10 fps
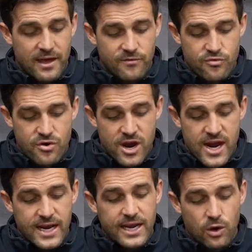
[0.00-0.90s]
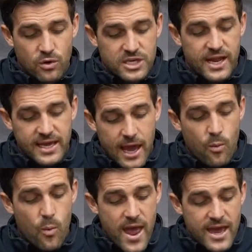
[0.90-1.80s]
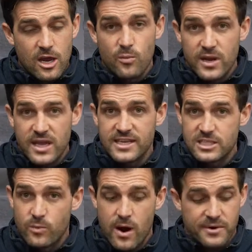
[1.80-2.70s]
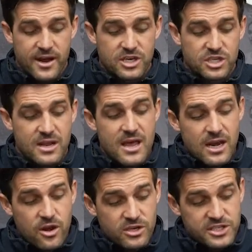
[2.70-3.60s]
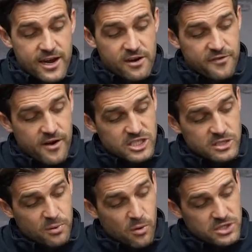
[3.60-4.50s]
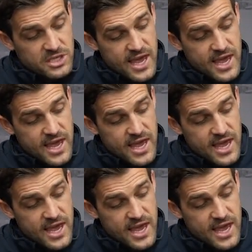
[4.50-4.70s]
they've really looked at, okay, where can we get some weight reduction, not sacrifice support.